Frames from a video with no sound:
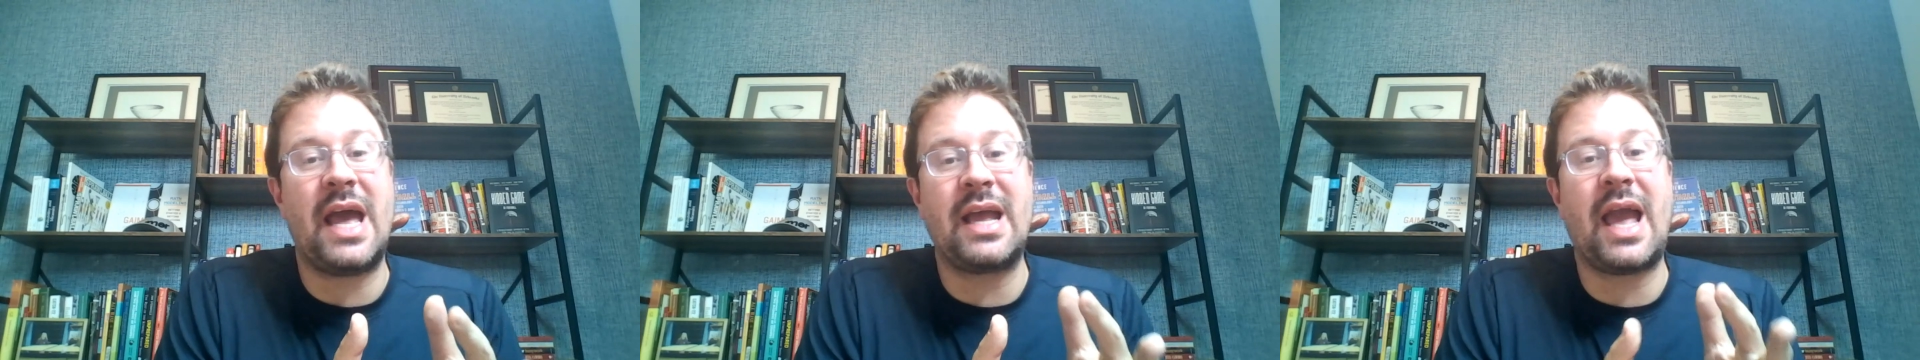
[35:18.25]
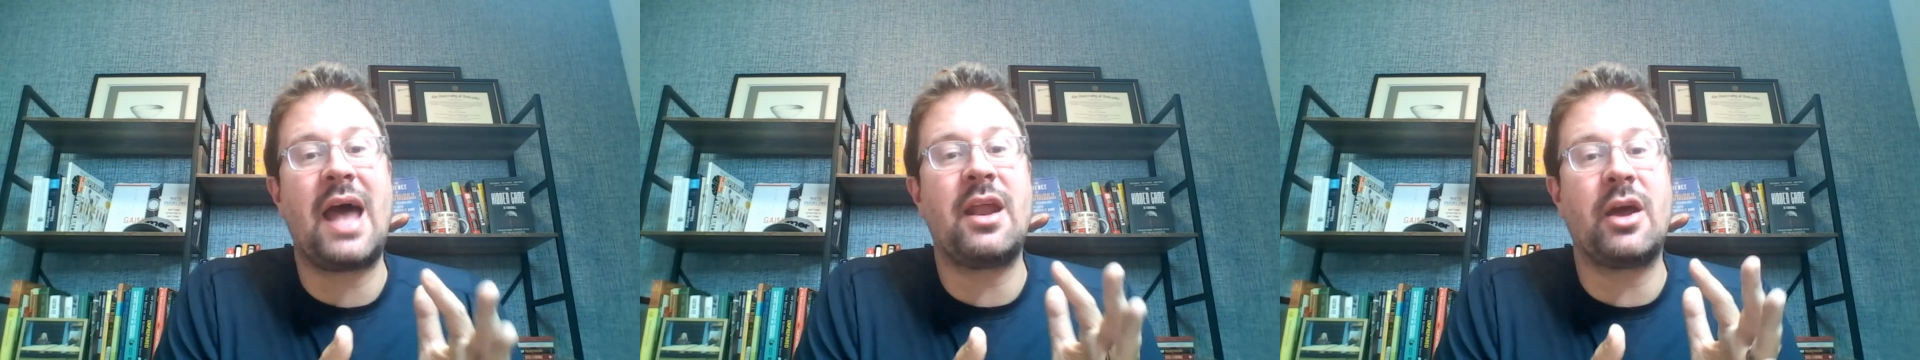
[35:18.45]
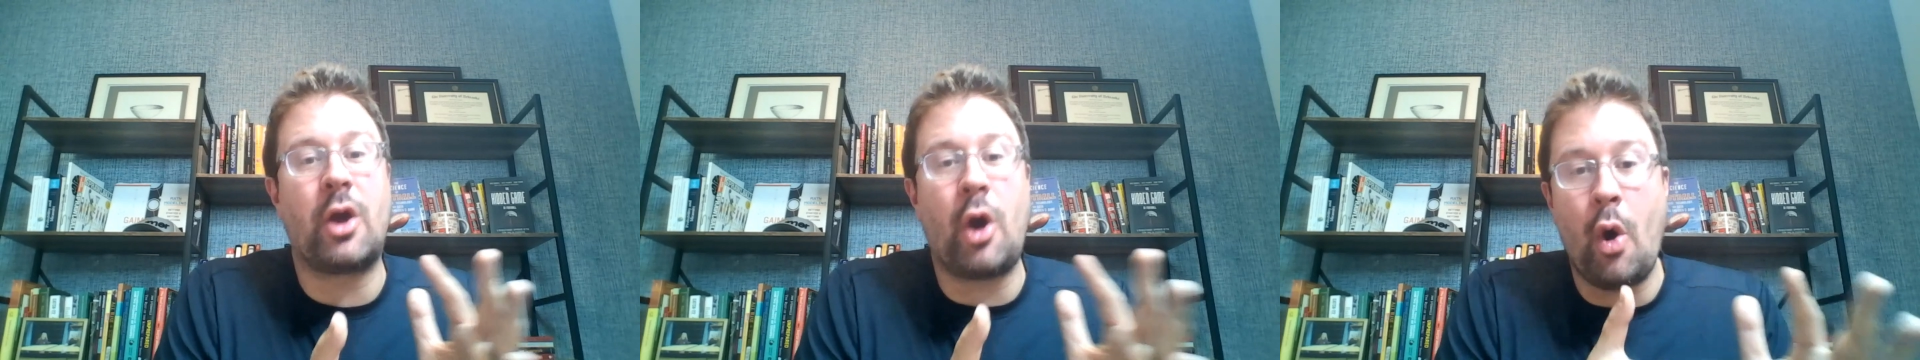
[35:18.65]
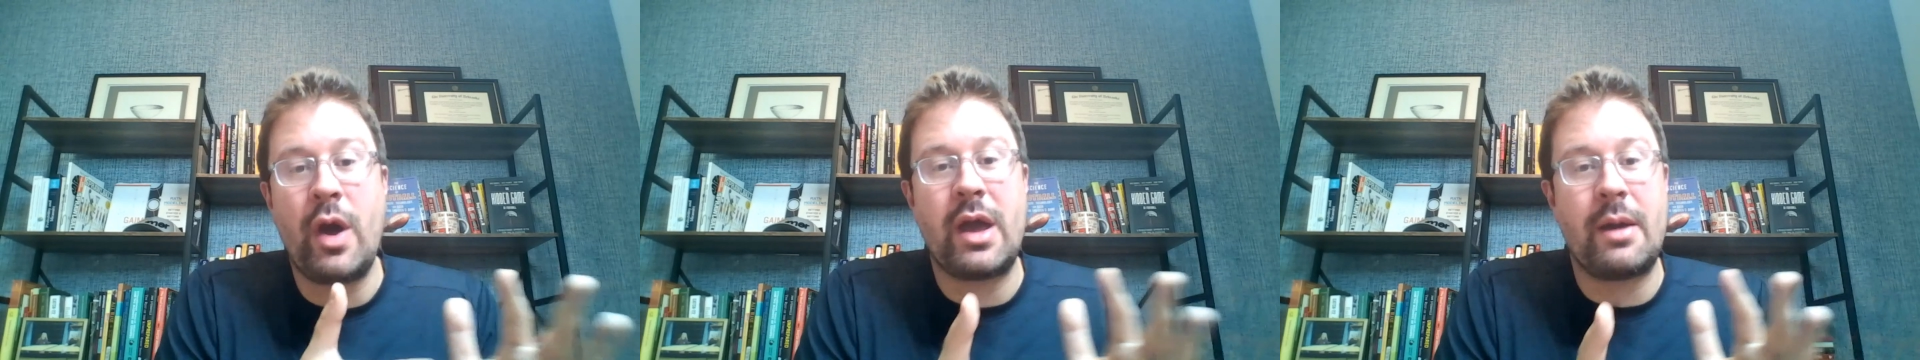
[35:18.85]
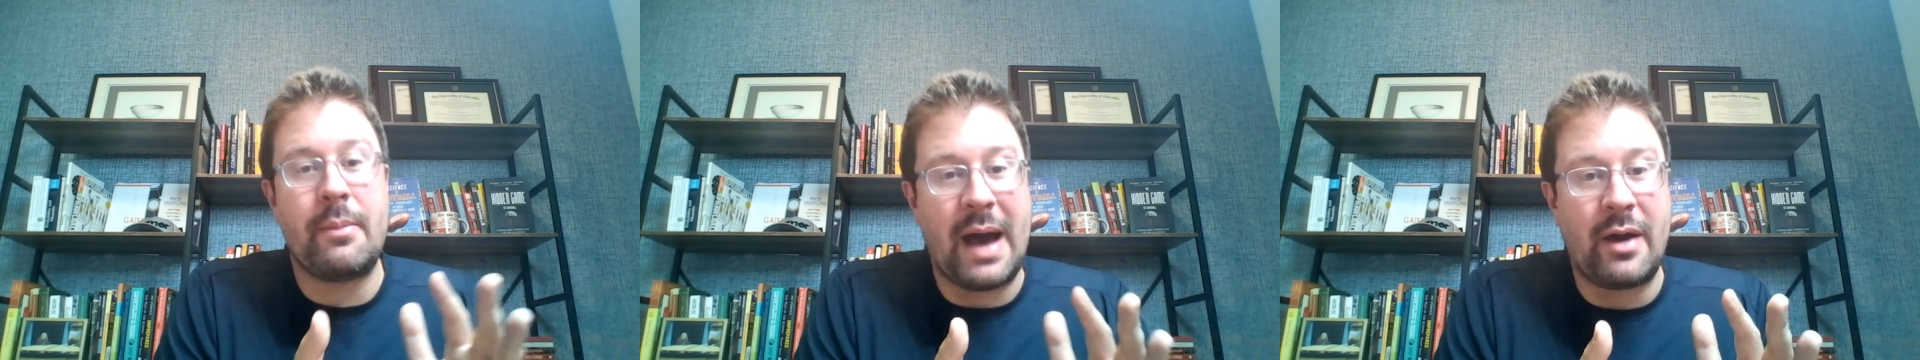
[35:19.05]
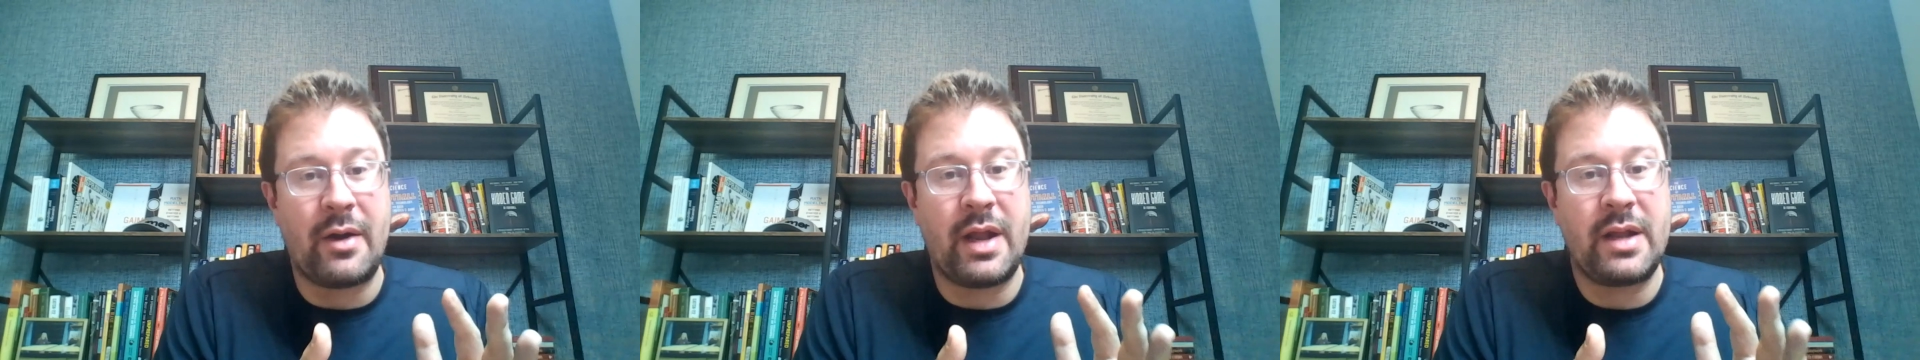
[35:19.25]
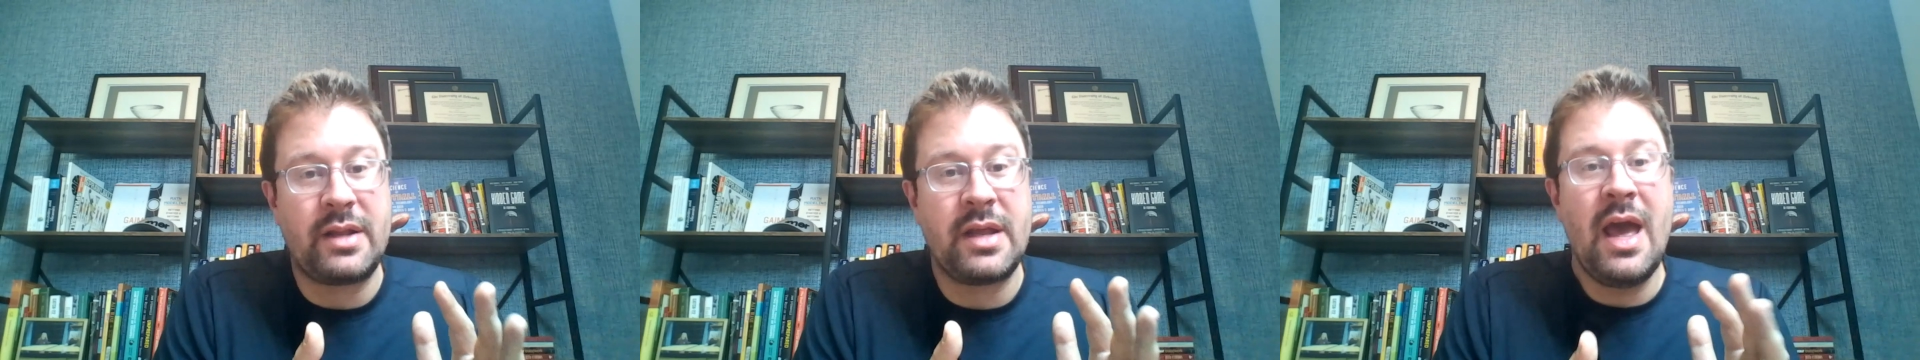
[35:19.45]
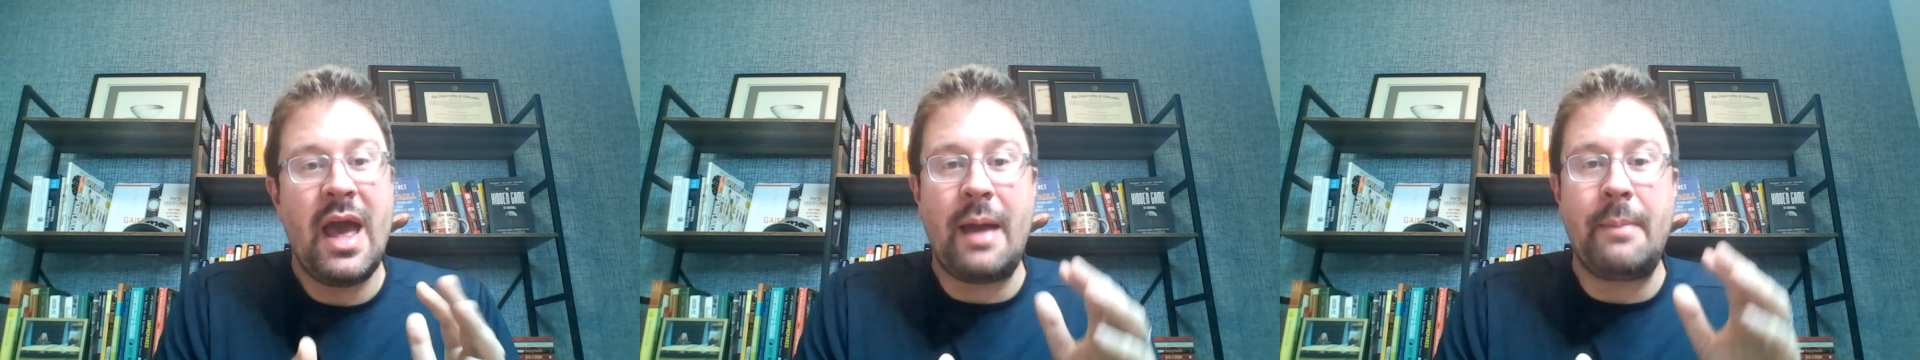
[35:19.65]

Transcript: and kind of coy about it